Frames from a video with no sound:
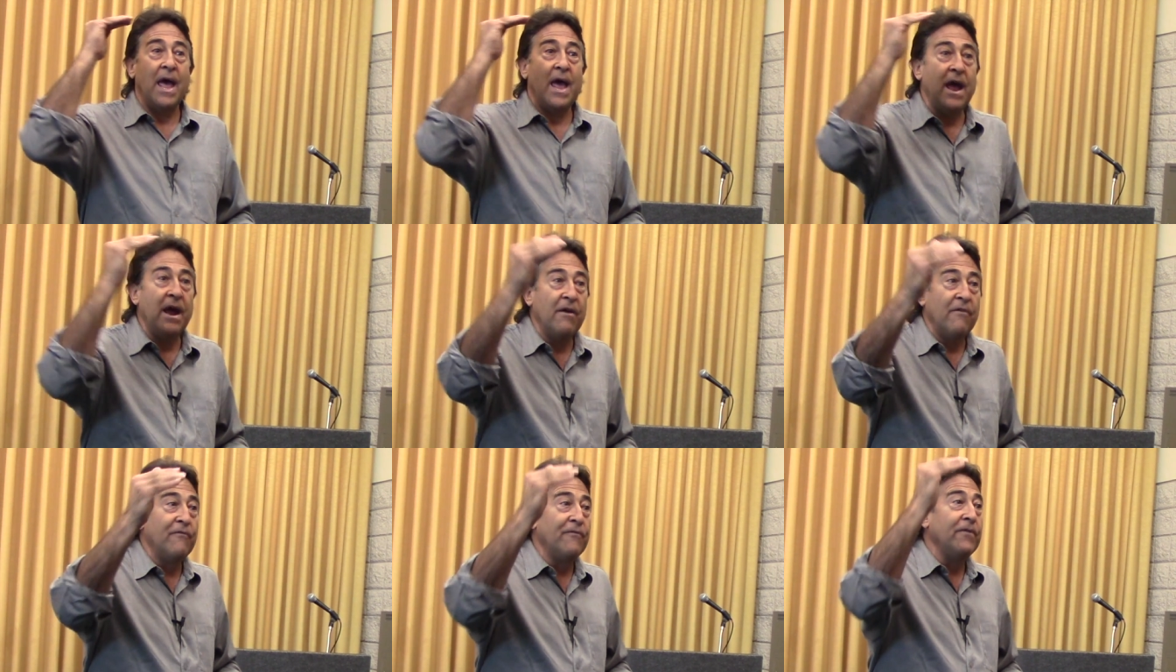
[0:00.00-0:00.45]

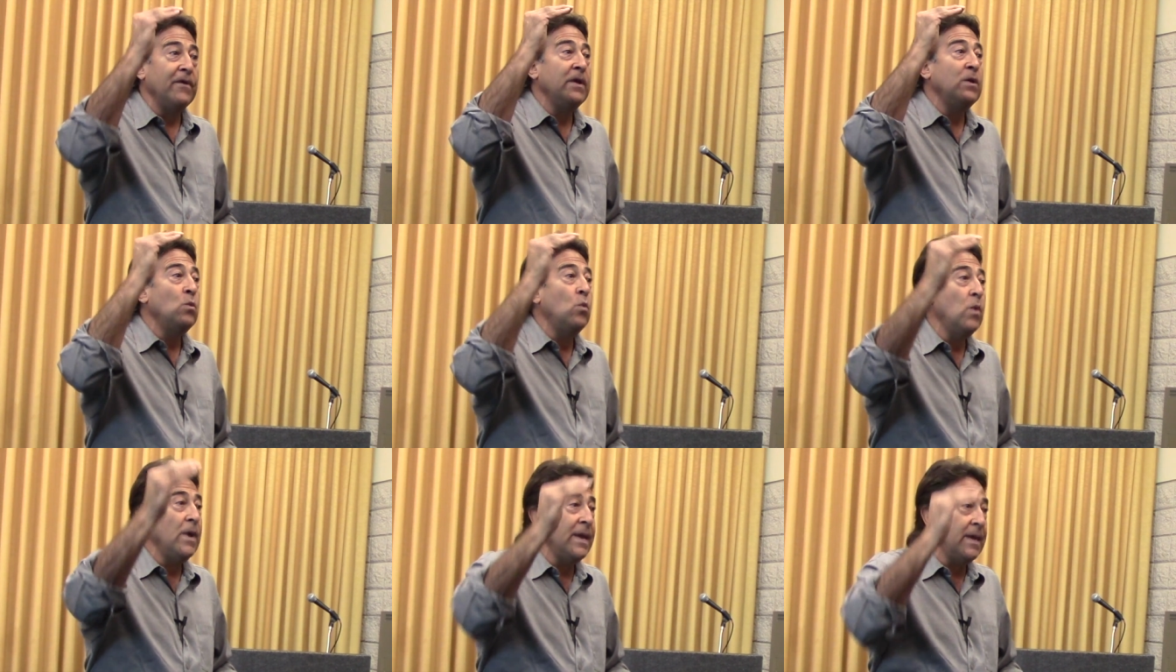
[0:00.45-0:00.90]
every
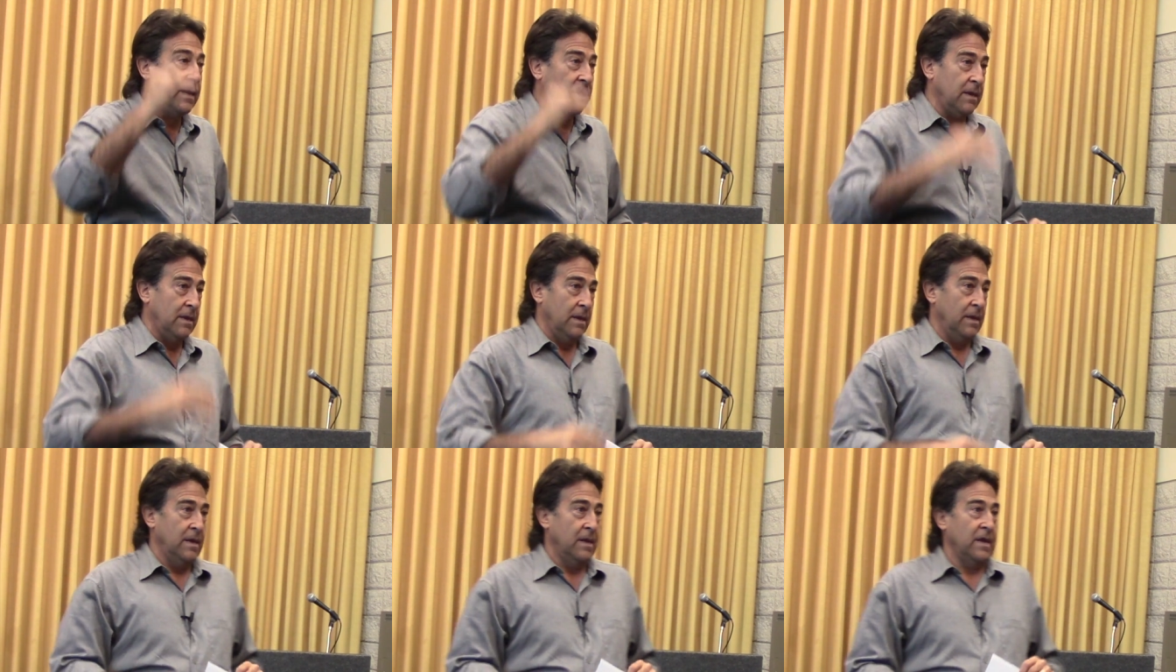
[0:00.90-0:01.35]
week
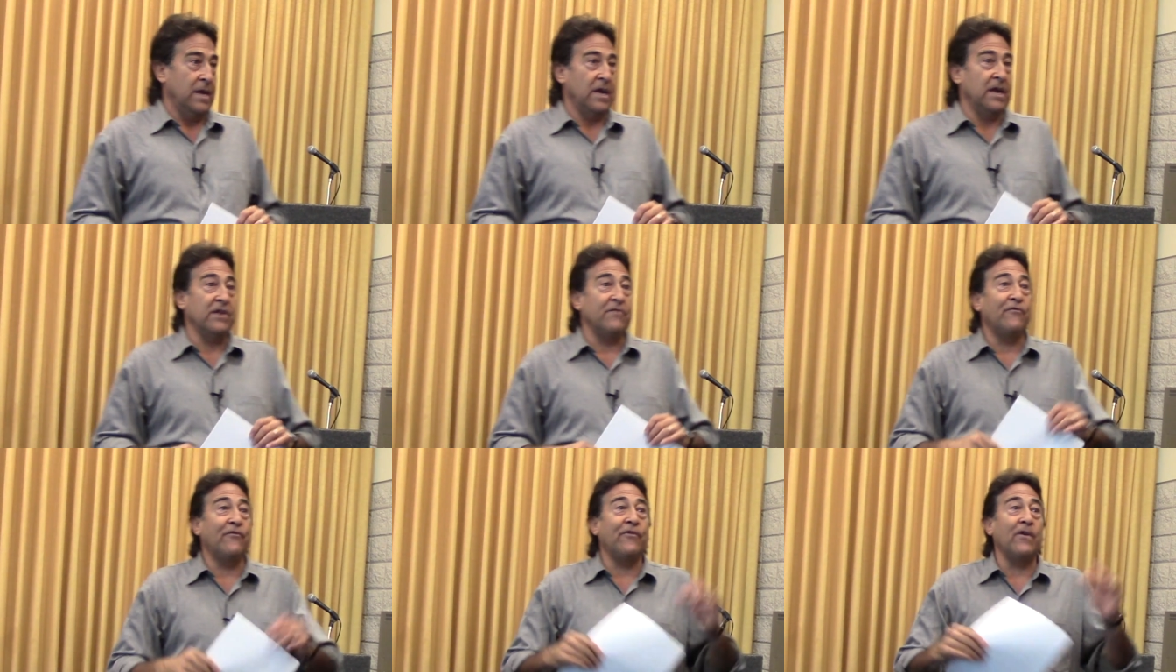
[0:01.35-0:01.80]

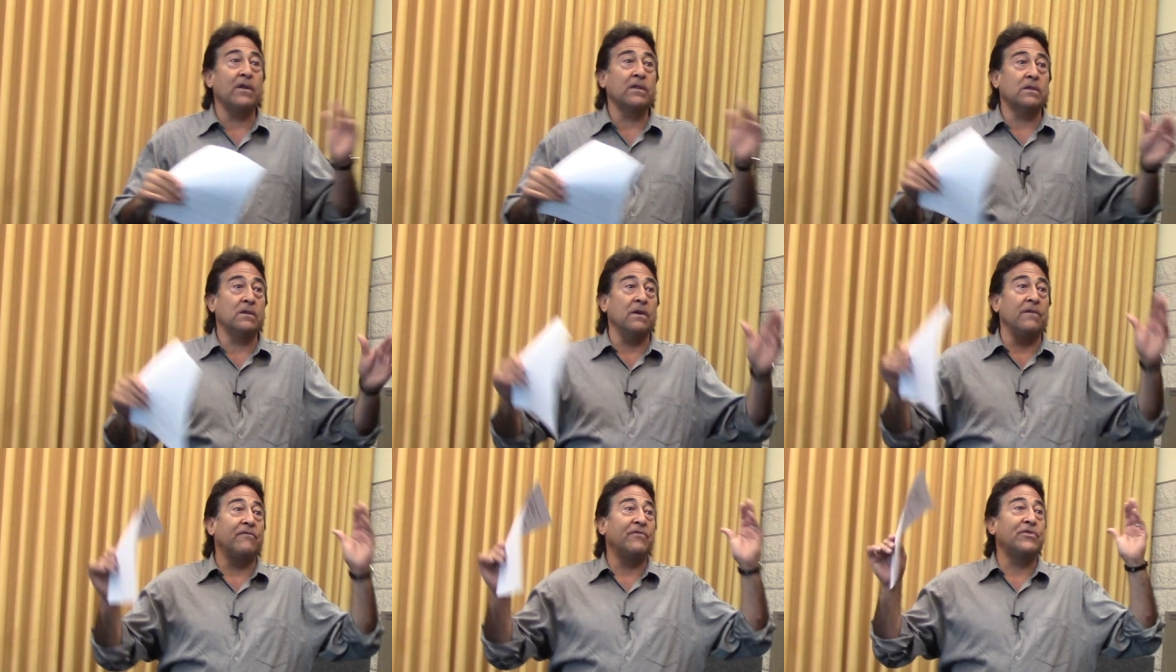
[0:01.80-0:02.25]
in
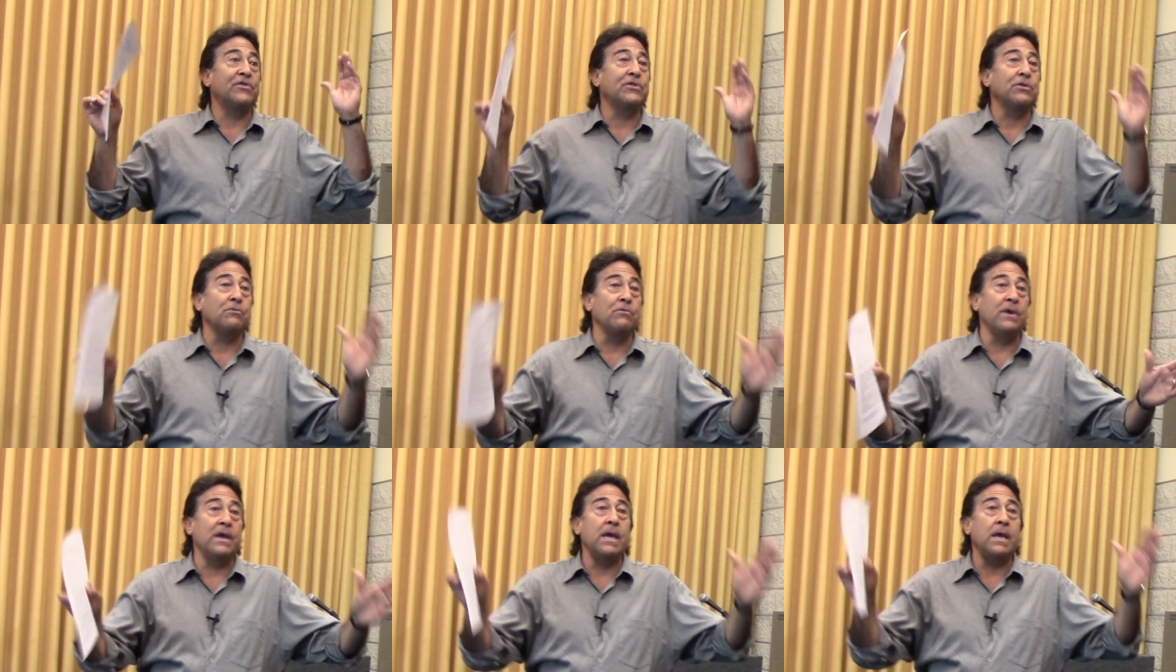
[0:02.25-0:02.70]
front of
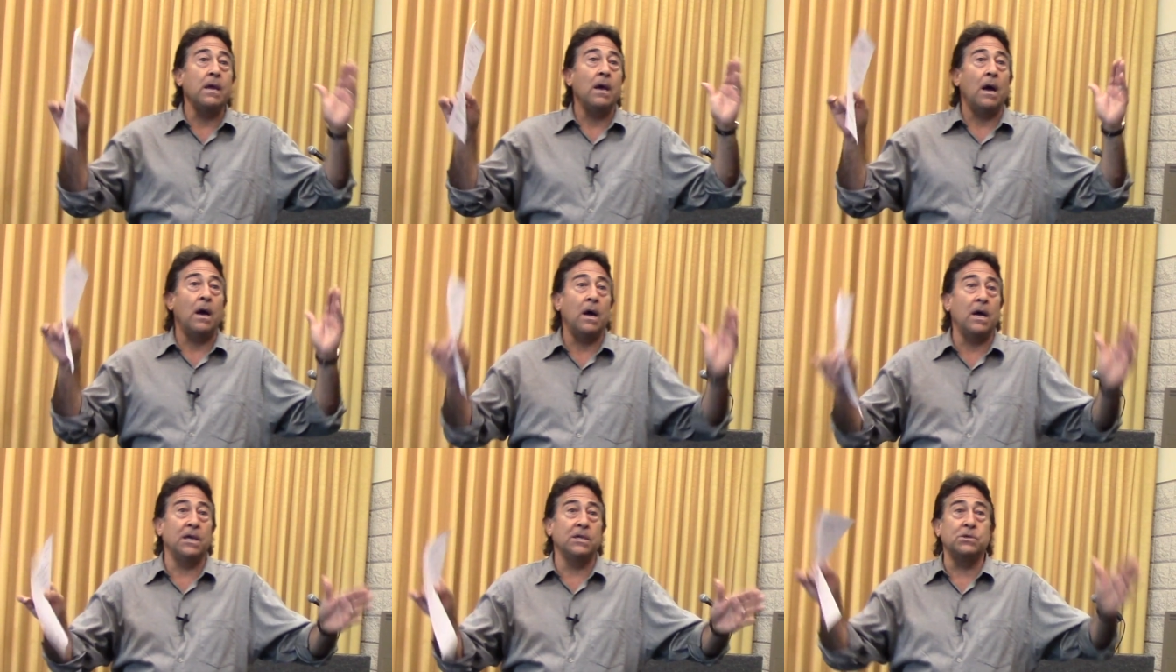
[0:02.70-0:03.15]

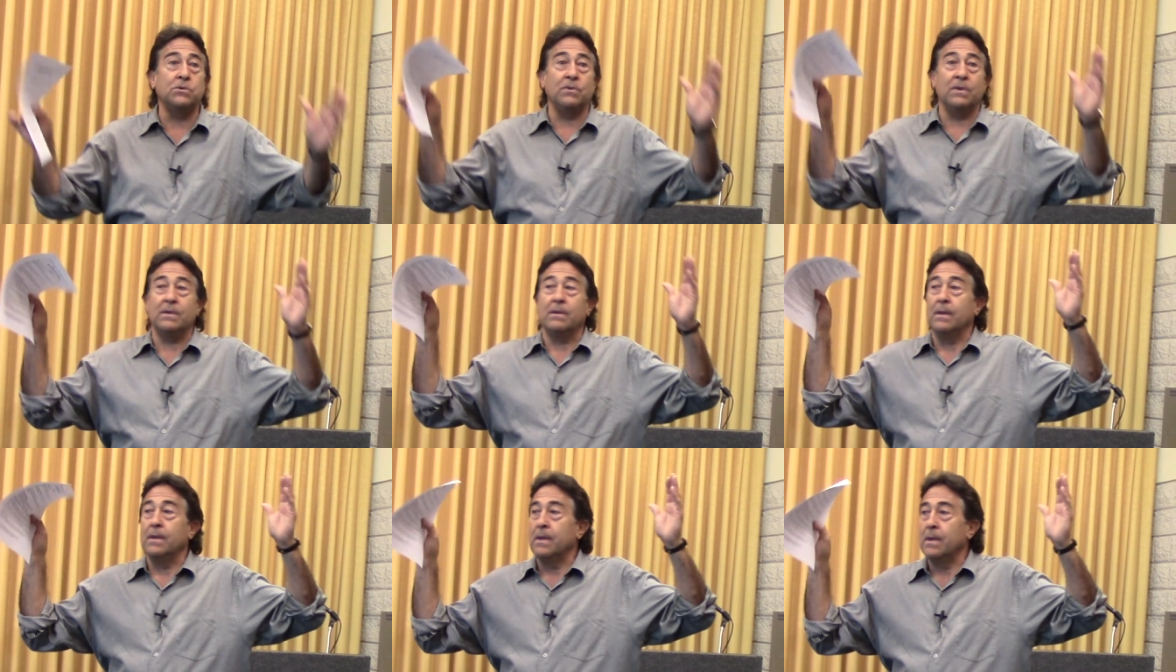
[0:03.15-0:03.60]

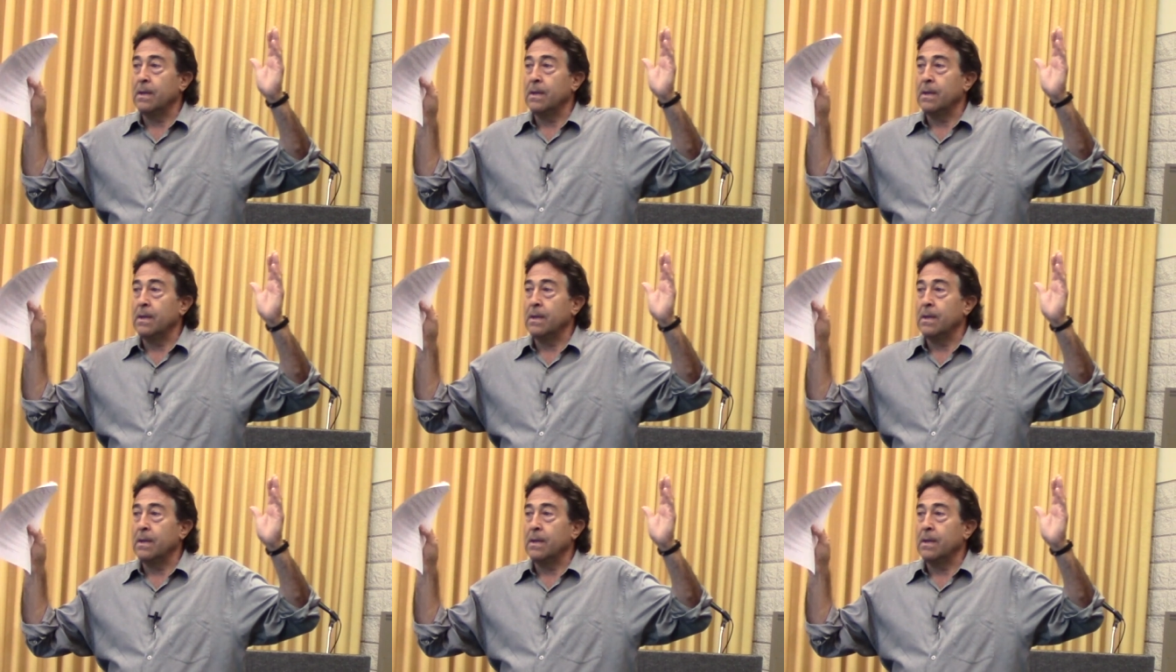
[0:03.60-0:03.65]
300